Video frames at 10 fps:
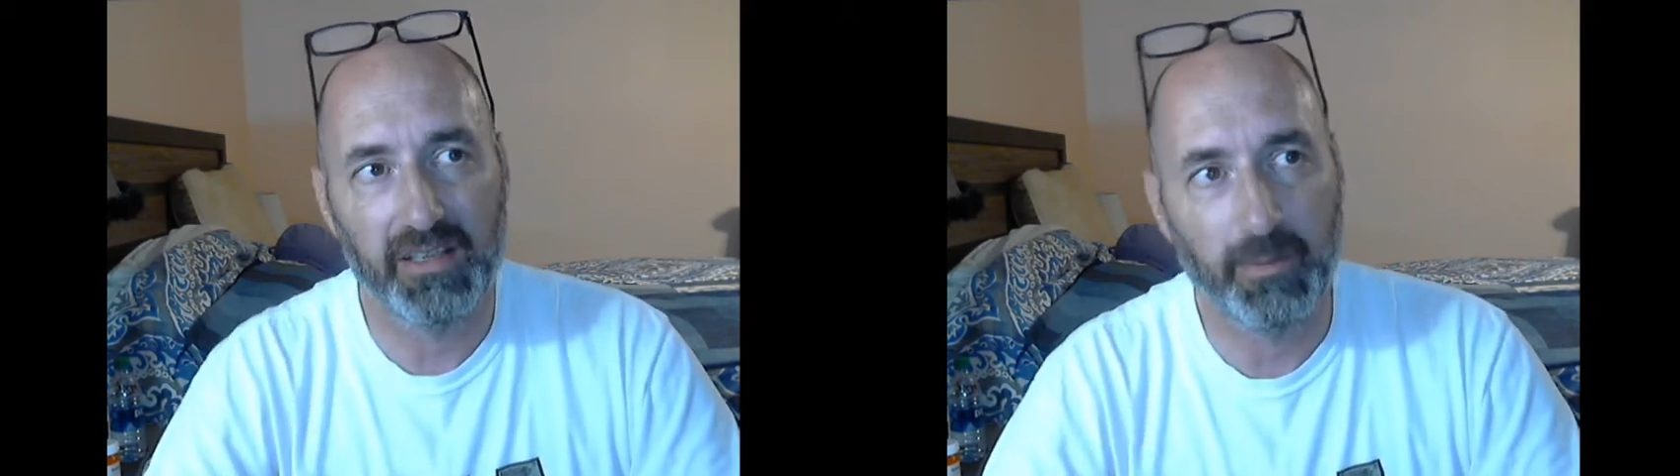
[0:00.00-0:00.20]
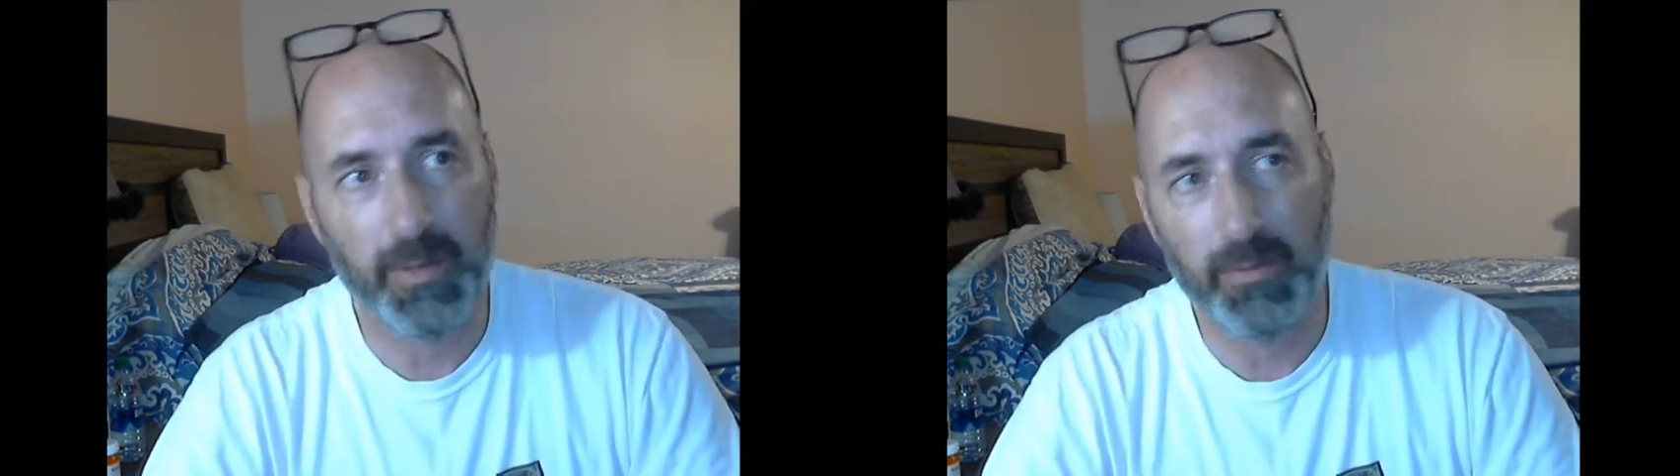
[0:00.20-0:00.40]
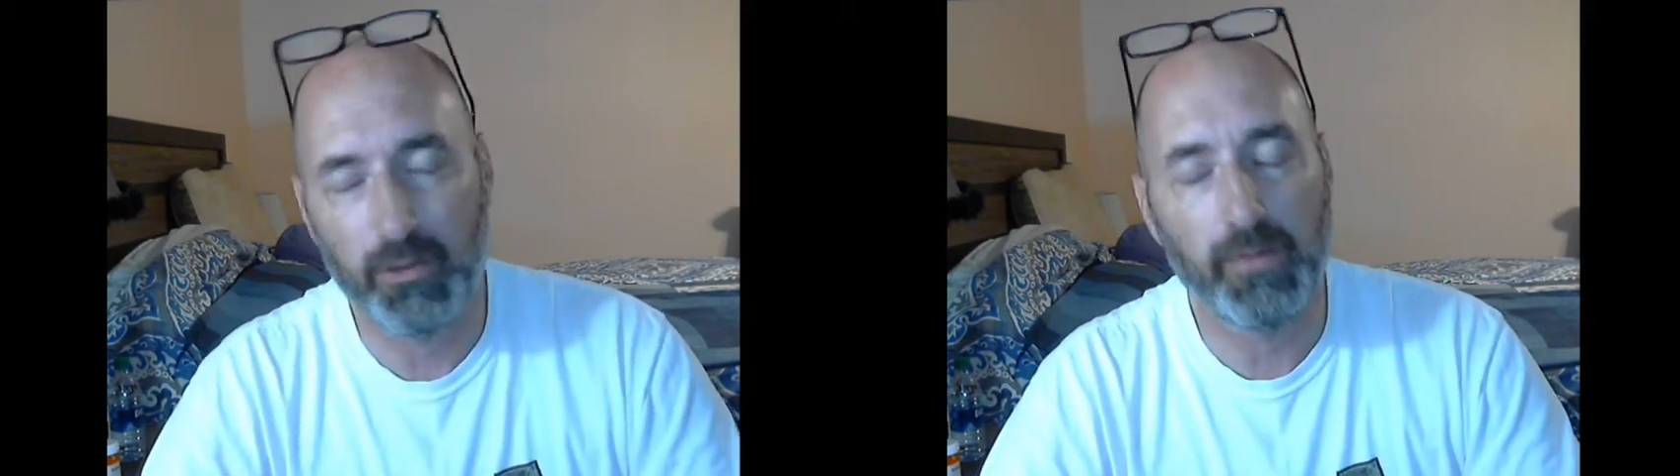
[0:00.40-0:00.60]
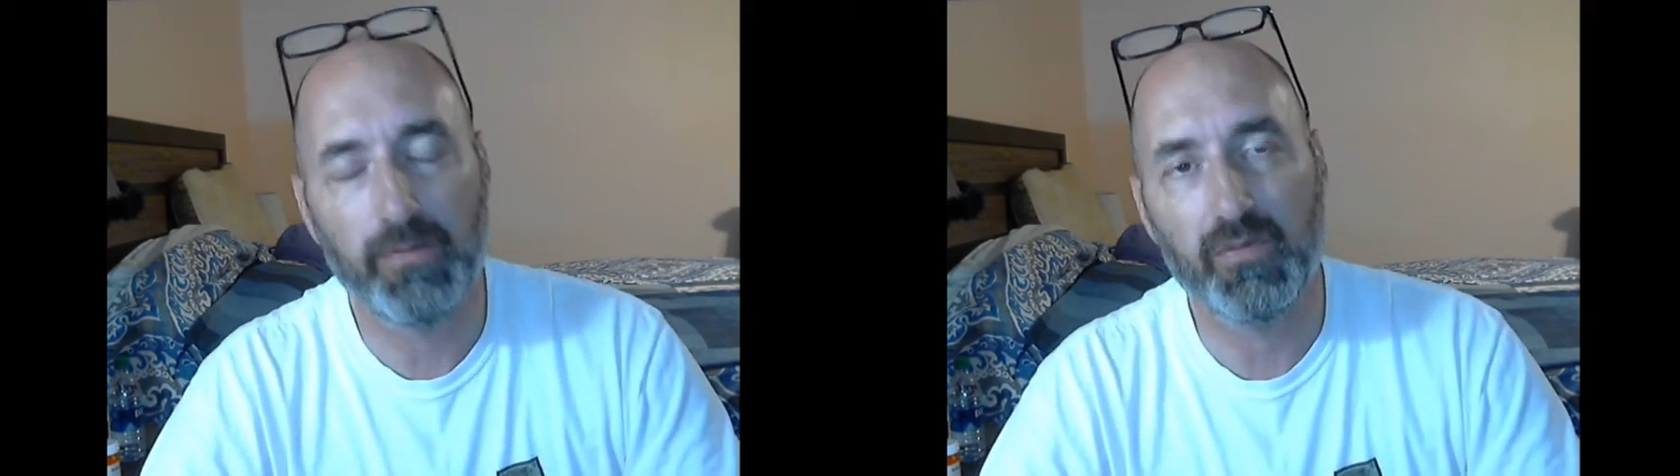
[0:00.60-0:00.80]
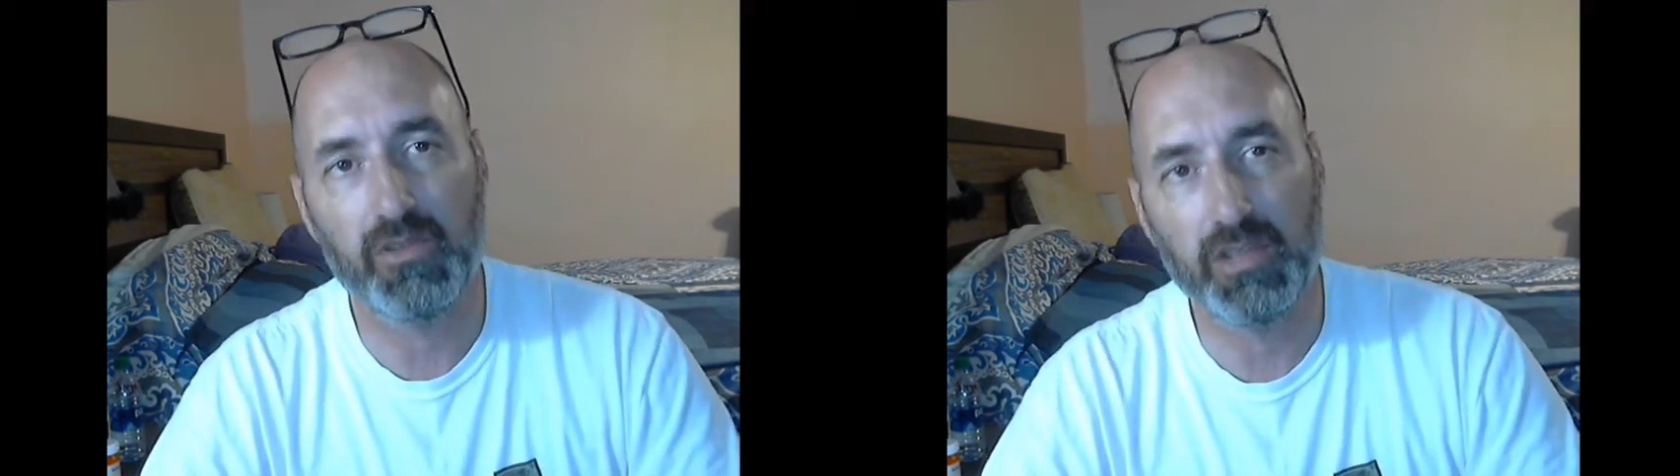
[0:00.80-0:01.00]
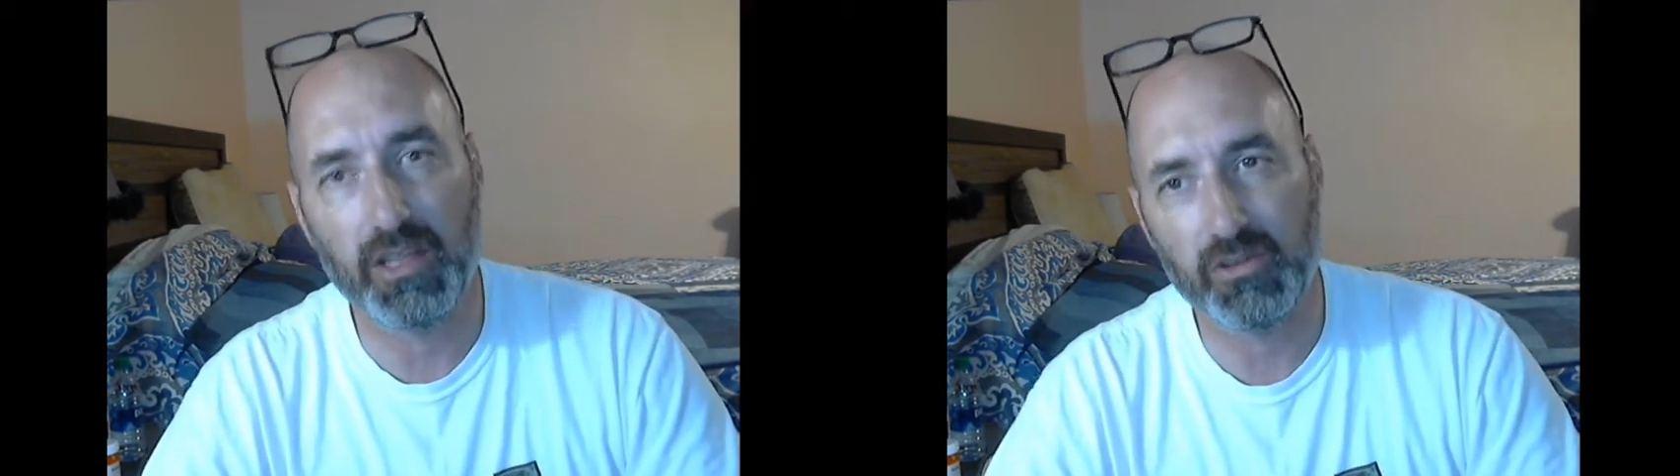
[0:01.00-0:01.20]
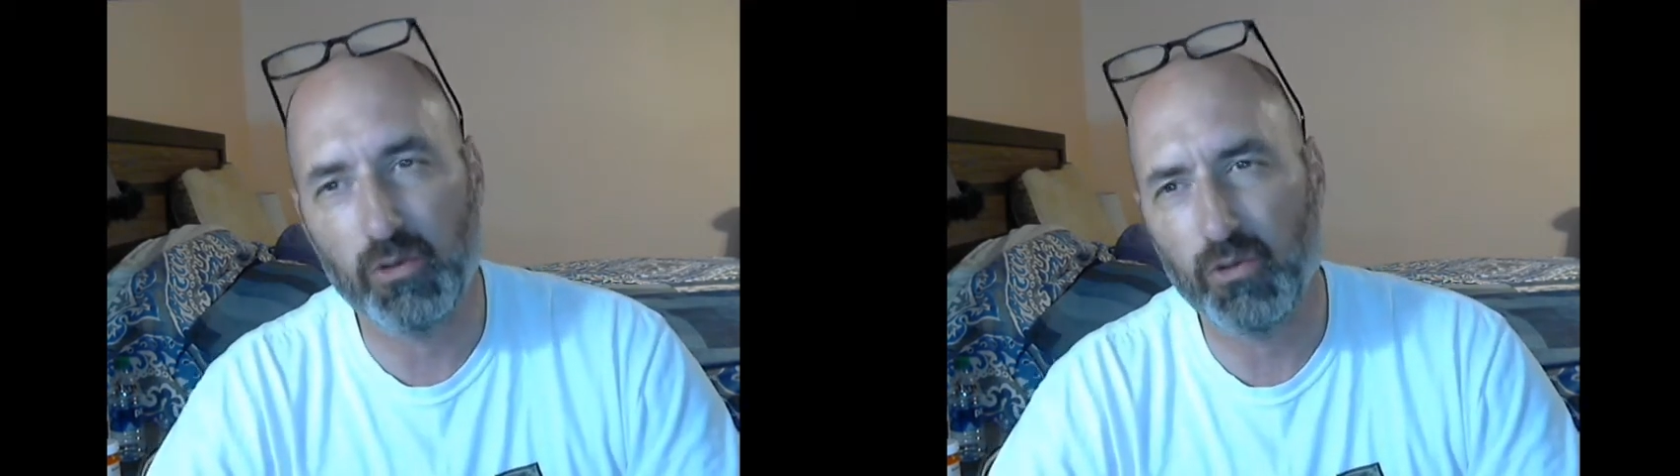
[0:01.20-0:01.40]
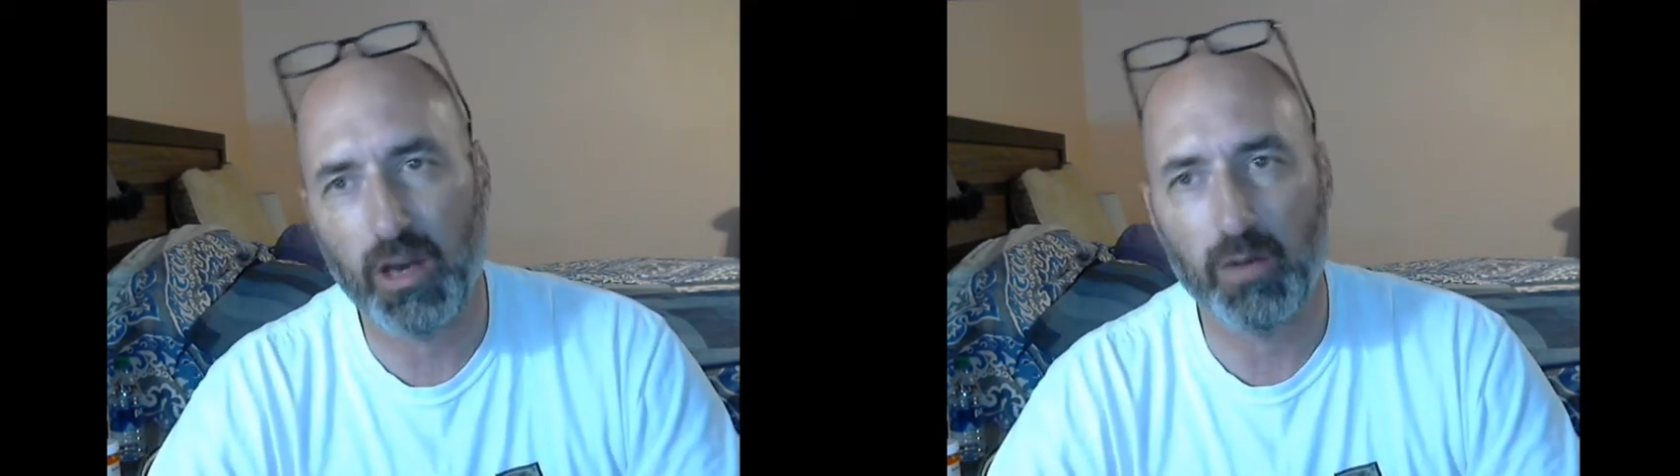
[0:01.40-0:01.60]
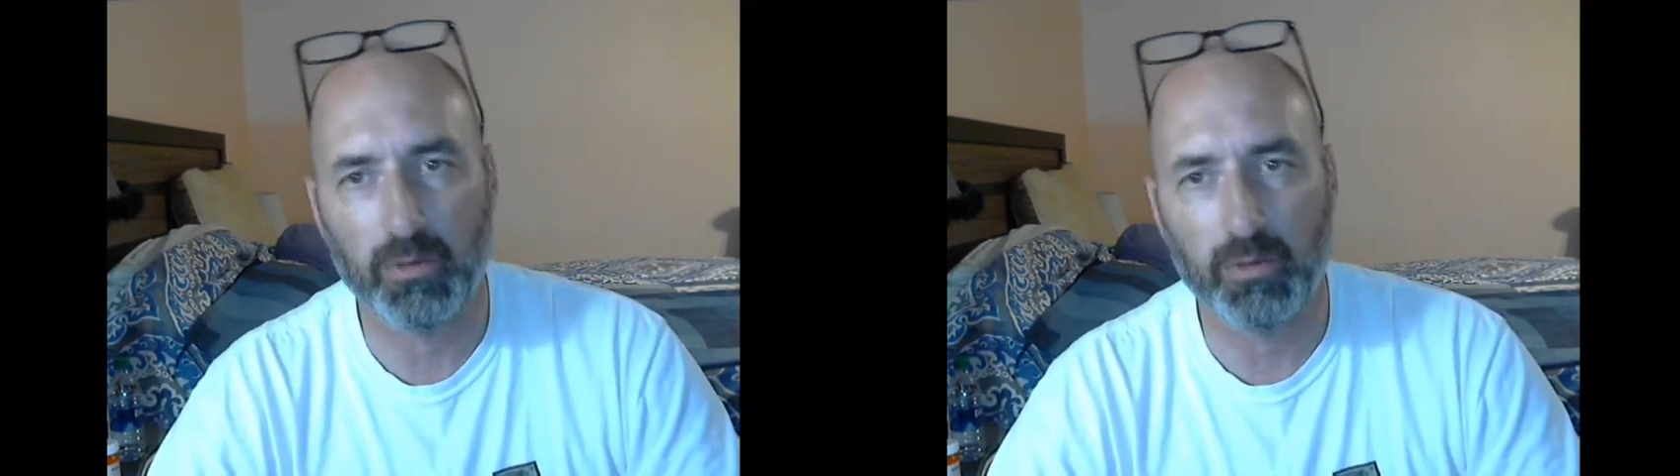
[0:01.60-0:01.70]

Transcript: or people that you thought